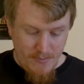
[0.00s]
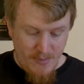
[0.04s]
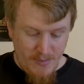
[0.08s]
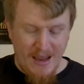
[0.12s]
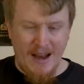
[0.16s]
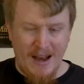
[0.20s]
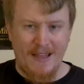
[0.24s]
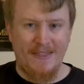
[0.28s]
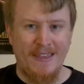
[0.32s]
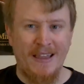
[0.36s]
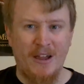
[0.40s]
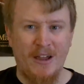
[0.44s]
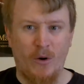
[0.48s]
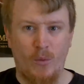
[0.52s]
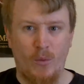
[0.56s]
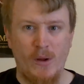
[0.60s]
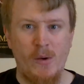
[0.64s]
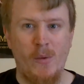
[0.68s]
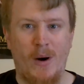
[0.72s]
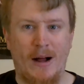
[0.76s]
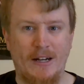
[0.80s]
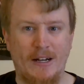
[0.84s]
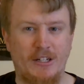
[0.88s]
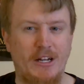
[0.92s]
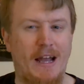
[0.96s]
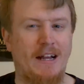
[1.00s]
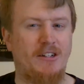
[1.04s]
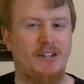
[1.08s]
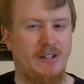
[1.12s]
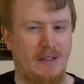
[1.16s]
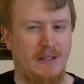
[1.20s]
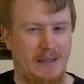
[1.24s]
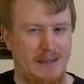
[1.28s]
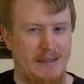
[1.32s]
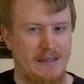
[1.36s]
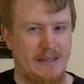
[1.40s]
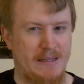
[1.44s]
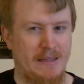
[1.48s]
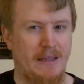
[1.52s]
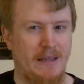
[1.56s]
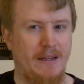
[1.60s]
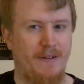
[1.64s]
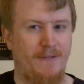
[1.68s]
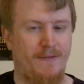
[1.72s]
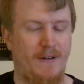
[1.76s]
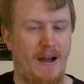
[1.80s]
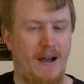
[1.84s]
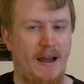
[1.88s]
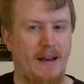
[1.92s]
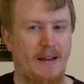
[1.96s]
I think a rewatch actually
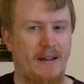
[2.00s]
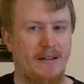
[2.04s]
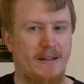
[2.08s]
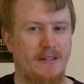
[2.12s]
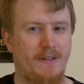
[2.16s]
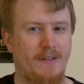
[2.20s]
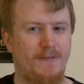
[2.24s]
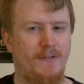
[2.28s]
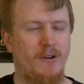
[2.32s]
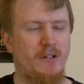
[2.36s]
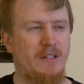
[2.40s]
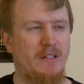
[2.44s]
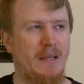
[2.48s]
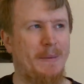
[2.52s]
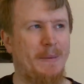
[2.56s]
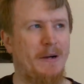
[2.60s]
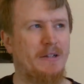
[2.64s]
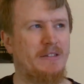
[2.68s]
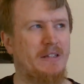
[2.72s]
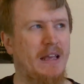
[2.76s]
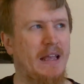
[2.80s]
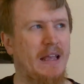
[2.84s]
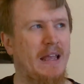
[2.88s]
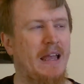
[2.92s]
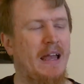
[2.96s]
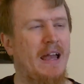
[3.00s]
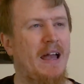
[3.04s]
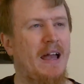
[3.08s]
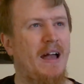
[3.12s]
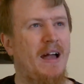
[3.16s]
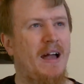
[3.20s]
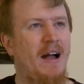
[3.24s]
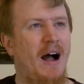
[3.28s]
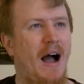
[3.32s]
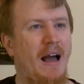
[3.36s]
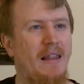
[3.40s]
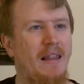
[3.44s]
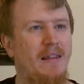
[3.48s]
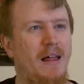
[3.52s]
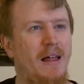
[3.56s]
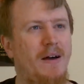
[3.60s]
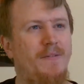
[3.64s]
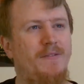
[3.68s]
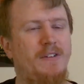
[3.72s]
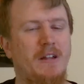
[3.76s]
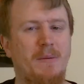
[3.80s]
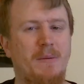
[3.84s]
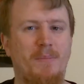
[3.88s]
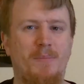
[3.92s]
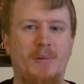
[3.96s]
solidified it. Because the first time I was like, I
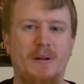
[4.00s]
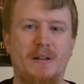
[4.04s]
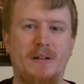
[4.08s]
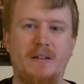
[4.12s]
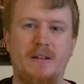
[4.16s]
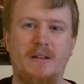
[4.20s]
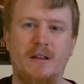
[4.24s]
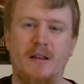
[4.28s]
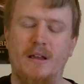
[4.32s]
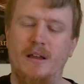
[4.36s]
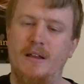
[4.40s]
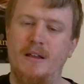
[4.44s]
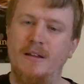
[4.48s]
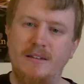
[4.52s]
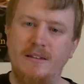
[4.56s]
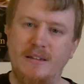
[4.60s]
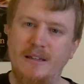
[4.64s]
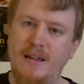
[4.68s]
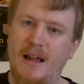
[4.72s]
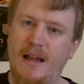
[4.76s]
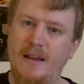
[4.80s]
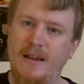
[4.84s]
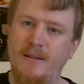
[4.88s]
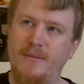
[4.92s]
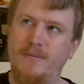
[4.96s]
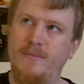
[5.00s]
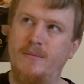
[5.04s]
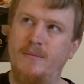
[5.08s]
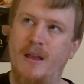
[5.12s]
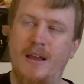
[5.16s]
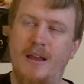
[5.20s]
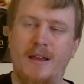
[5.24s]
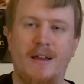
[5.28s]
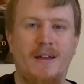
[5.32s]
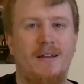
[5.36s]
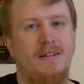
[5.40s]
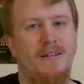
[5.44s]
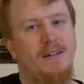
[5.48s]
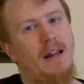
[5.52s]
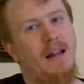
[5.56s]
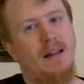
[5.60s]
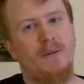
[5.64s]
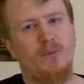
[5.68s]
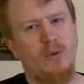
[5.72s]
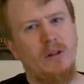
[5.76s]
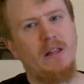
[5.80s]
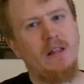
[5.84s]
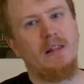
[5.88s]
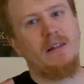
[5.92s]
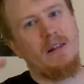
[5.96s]
loved it, but did I
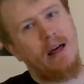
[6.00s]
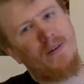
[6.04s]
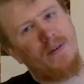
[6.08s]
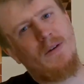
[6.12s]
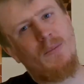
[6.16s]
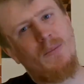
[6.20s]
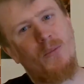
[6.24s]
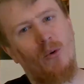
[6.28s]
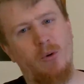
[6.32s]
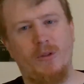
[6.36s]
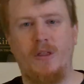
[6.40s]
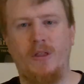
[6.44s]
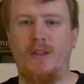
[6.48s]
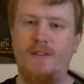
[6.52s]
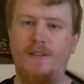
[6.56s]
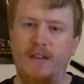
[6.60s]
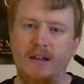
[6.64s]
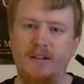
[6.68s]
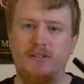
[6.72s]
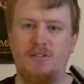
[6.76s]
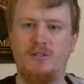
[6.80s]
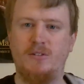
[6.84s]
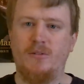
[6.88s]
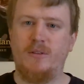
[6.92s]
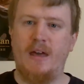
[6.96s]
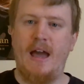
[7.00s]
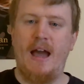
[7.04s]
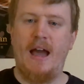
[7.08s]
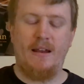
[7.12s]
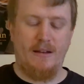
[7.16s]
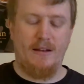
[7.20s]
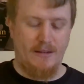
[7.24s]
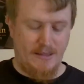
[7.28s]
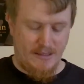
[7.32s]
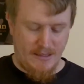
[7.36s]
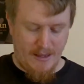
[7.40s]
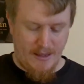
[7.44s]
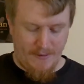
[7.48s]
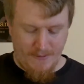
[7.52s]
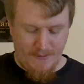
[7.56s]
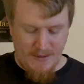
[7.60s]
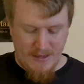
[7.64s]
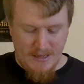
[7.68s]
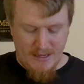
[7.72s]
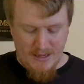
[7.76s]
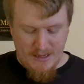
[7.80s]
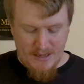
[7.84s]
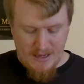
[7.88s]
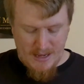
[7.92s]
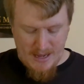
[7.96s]
really love it more than this or that and stuff?
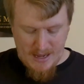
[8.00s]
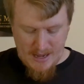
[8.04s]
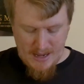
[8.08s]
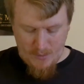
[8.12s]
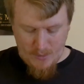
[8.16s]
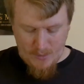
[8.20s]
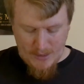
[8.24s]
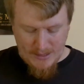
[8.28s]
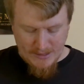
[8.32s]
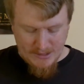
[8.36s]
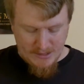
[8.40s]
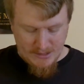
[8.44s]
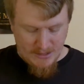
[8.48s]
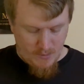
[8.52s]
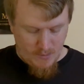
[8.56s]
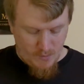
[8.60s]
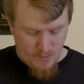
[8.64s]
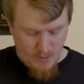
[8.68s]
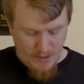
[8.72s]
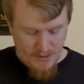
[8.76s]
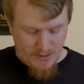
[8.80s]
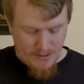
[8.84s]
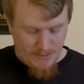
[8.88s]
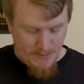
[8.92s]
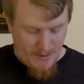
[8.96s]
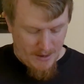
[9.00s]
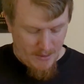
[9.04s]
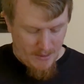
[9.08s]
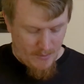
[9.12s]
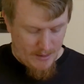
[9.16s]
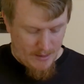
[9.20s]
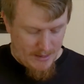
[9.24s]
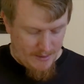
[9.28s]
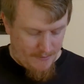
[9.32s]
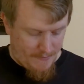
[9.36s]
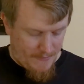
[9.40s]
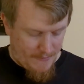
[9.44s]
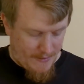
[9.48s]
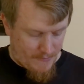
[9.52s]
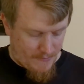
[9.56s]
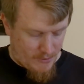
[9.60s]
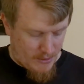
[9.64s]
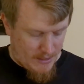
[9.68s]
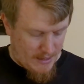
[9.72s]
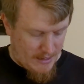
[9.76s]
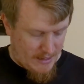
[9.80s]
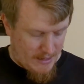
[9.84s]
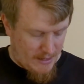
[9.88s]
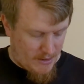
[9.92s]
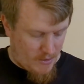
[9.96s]
I watched it with my wife after
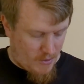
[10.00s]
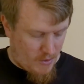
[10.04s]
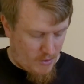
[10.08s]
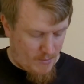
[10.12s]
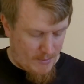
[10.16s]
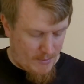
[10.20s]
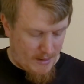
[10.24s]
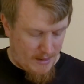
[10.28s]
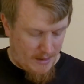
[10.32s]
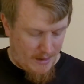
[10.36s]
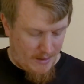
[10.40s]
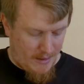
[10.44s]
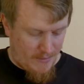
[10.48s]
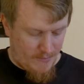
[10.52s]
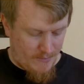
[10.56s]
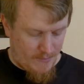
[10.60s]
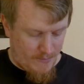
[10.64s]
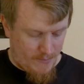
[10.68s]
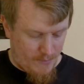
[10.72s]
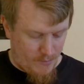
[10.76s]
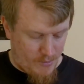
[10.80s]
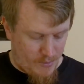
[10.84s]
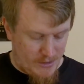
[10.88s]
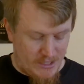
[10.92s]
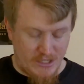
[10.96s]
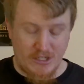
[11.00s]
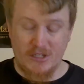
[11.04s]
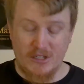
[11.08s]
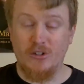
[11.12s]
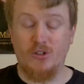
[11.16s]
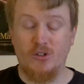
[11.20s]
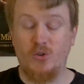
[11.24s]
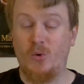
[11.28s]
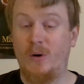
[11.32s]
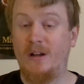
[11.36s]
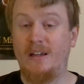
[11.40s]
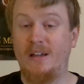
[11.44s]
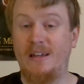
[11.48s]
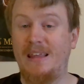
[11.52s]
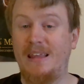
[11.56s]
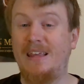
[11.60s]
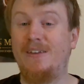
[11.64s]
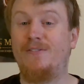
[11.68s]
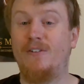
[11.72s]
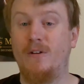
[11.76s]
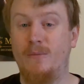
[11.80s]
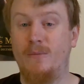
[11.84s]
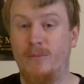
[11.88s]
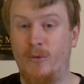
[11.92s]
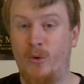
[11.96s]
getting it home, and we just enjoyed it
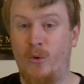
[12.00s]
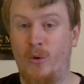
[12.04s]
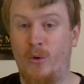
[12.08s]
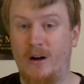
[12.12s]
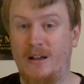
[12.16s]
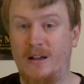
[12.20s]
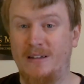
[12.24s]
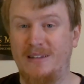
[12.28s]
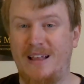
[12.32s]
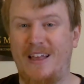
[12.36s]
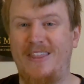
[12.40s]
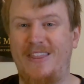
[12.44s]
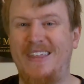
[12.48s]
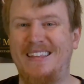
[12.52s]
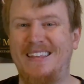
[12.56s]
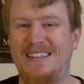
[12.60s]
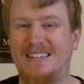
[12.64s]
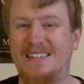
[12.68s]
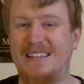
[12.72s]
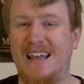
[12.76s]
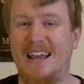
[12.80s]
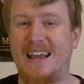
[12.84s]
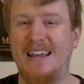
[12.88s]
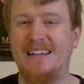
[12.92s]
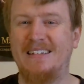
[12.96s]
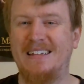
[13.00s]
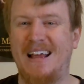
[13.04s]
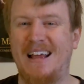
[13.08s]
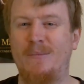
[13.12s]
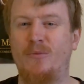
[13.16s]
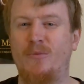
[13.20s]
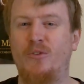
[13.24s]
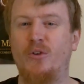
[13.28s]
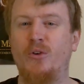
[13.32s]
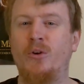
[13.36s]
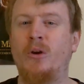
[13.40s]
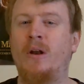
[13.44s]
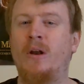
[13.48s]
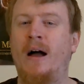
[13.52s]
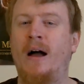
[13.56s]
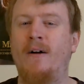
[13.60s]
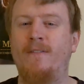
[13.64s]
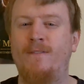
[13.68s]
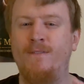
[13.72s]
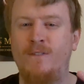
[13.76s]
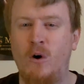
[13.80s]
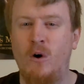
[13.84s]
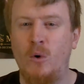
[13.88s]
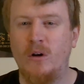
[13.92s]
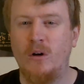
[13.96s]
even more. Because I think the second time through, you're
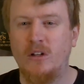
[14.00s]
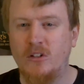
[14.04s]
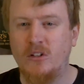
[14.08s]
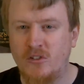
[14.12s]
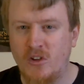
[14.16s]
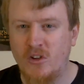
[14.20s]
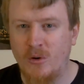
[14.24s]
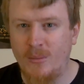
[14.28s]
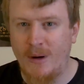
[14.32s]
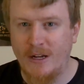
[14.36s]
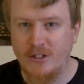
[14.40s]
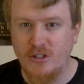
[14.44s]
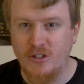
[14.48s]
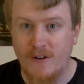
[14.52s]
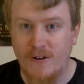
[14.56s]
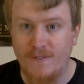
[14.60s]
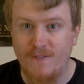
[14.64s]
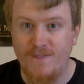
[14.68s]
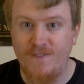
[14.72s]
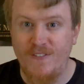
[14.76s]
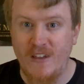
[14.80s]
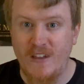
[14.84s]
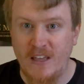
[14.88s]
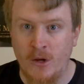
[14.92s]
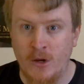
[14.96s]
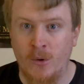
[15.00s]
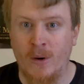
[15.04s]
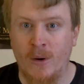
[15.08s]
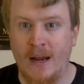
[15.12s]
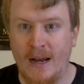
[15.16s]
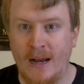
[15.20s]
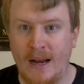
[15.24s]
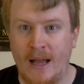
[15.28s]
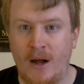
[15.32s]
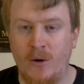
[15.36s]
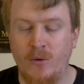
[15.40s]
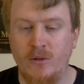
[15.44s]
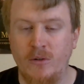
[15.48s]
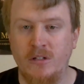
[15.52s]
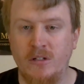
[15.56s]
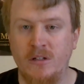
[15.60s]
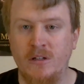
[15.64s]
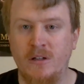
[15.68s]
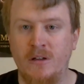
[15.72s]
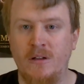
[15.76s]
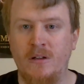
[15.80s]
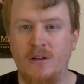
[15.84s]
not focused so much on figuring it out.